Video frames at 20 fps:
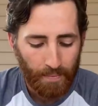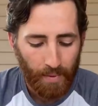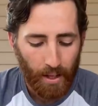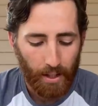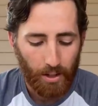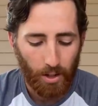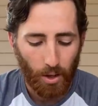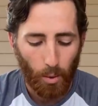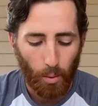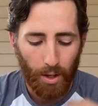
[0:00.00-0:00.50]

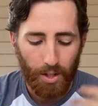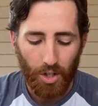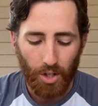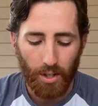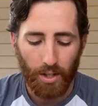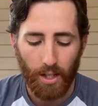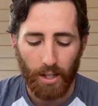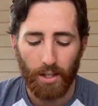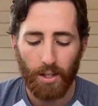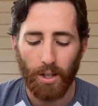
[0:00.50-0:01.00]
And so which
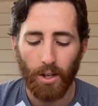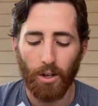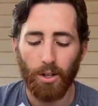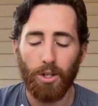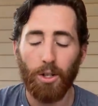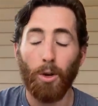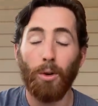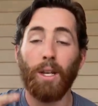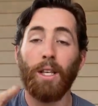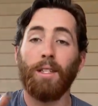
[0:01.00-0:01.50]
is easier? And
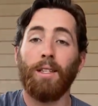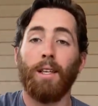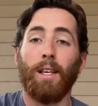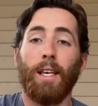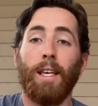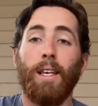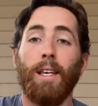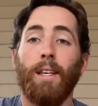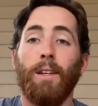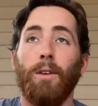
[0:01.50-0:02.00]
so
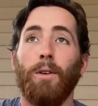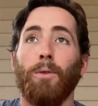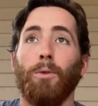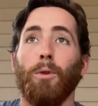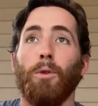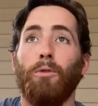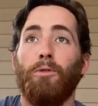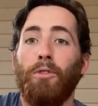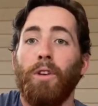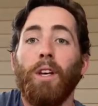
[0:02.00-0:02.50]
he
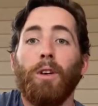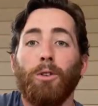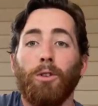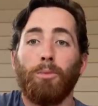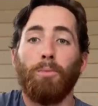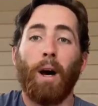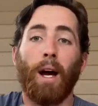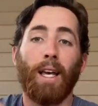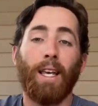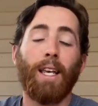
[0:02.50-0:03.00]
reveals
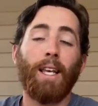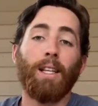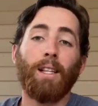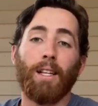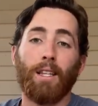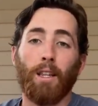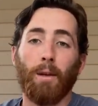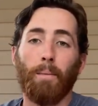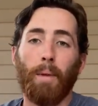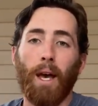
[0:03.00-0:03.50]
by
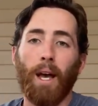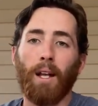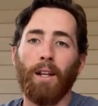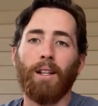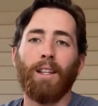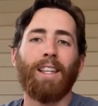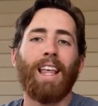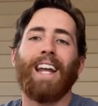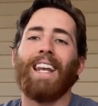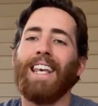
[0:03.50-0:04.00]
healing the
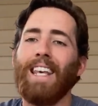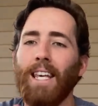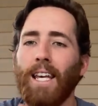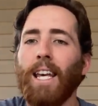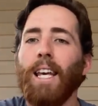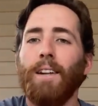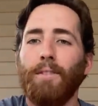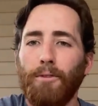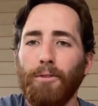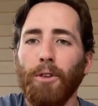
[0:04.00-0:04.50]
man that he
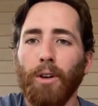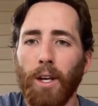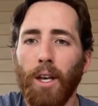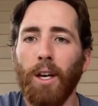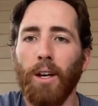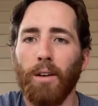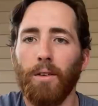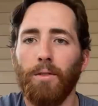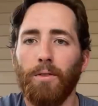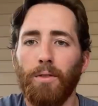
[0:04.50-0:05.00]
can
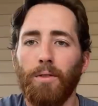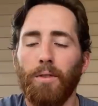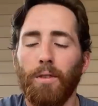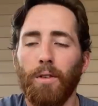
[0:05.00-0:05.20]
forgive.